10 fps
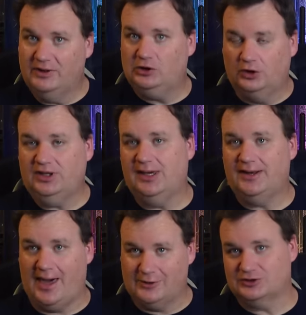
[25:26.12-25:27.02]
been looking
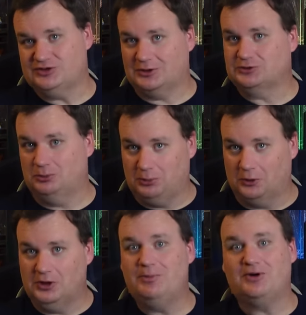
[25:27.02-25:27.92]
at heterosexual
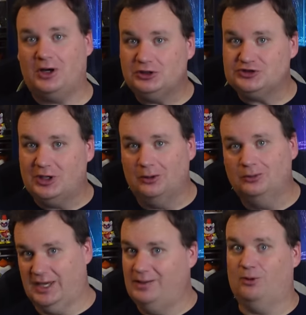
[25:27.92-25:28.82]
porn, but also
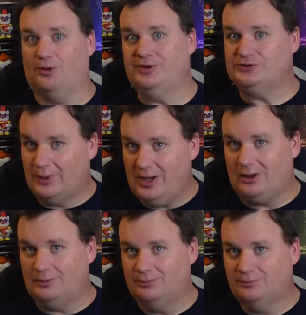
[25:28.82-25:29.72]
gay porn as
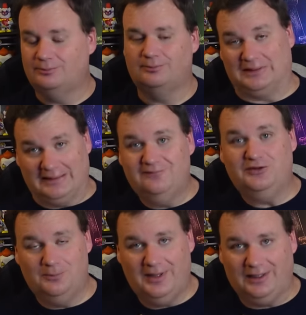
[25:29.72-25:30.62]
well. Believe
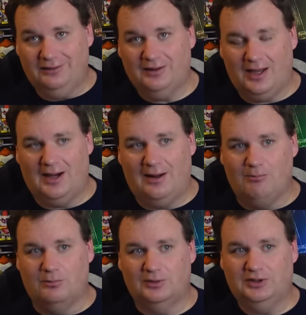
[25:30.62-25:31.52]
you me,
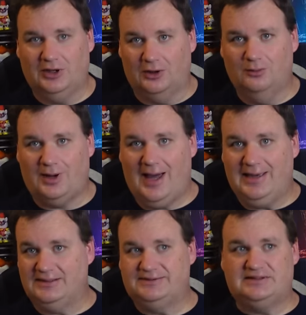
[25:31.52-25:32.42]
um, you know, I
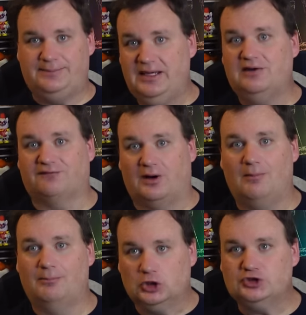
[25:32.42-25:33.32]
could speak
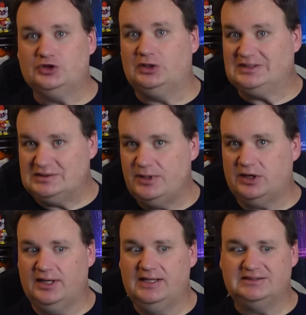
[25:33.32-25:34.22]
from personal
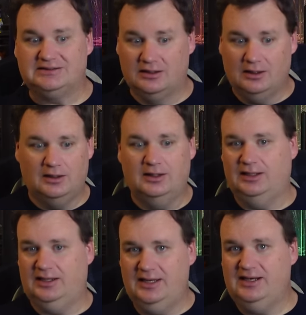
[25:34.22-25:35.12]
experience.
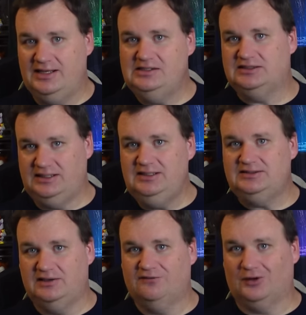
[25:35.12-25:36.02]
It is
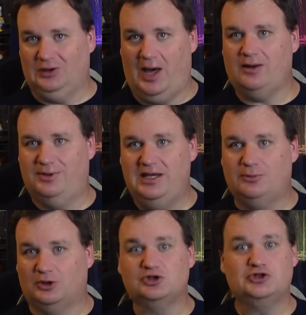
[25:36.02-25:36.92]
easy for a lot of
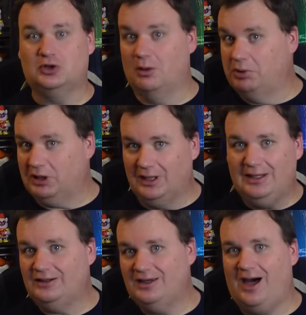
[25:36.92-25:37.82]
people to
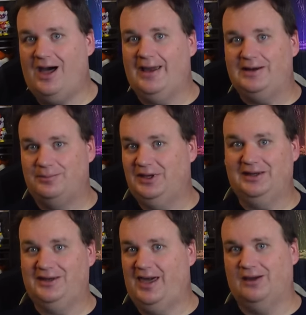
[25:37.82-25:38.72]
completely hide
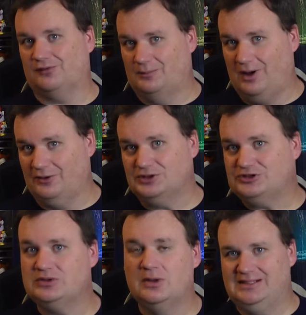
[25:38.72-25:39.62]
being gay from
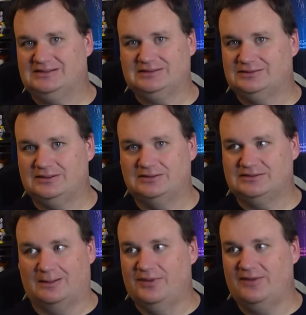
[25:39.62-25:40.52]
others. It's
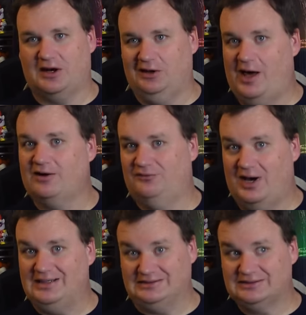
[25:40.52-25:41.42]
something that a lot of
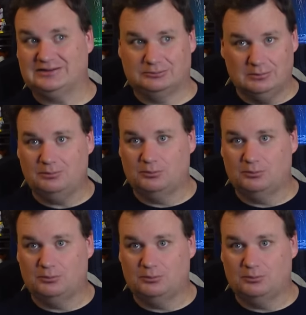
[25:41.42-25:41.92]
us